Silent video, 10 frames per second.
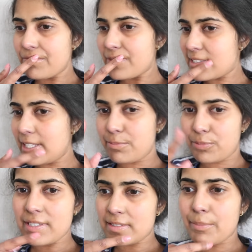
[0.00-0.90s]
sleep
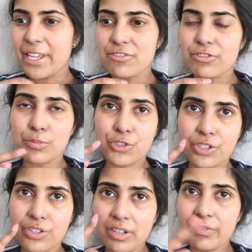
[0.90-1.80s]
is the better
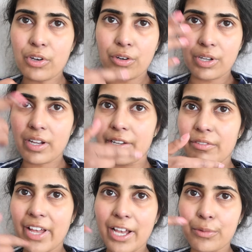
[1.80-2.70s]
option. I've got kind of
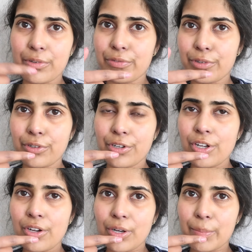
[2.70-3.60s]
Aquaphor
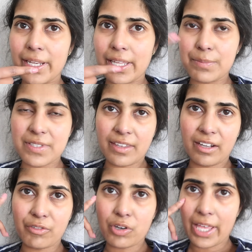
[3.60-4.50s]
on my lips, and then
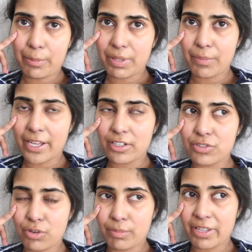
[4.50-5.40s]
I've got
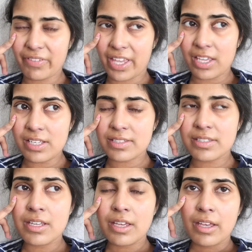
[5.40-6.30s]
Epimax on my face.
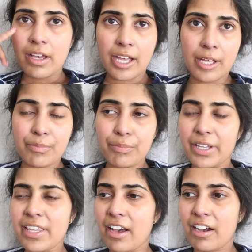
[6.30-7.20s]

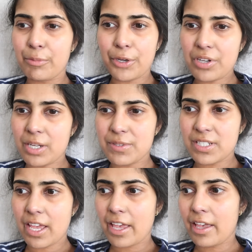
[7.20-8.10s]
But yeah, I woke up
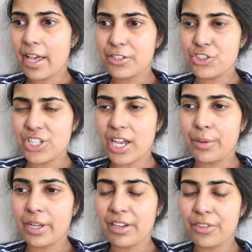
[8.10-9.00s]
today, had a shower,
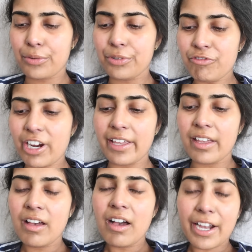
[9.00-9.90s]
and I thought, right,
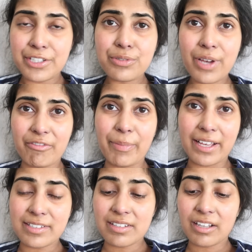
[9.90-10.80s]
I do have
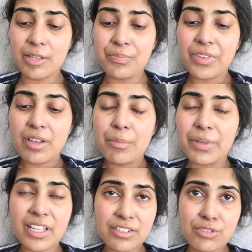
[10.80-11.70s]
Baxter,
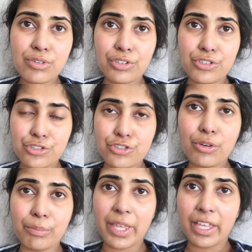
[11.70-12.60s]
but that's not going to
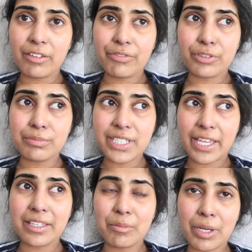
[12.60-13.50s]
stop me from
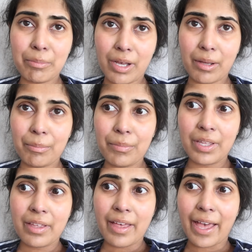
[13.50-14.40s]
taking my mum
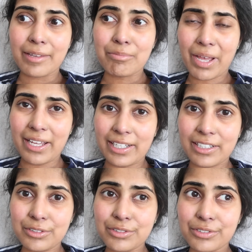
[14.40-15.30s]
and Matt
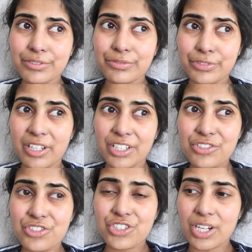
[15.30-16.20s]
out for
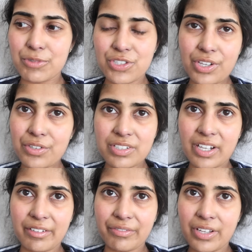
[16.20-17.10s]
lunch. I'm just going to
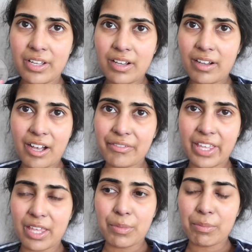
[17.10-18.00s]
kind of cover
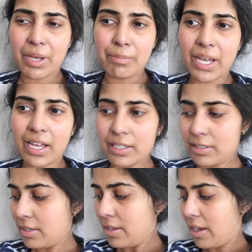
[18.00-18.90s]
him in my bag.
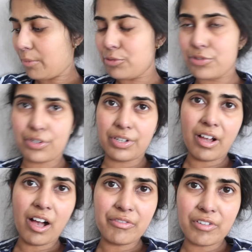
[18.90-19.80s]
I'm also going to
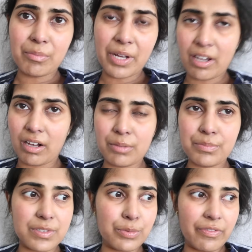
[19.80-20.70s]
cover up my
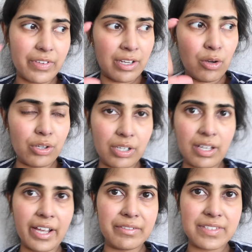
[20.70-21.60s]
arms with a longer
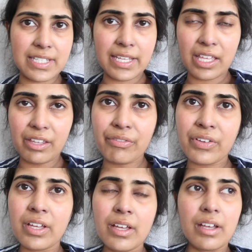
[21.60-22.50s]
kind of sleeve
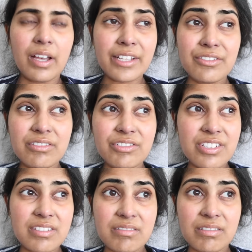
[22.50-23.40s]
and just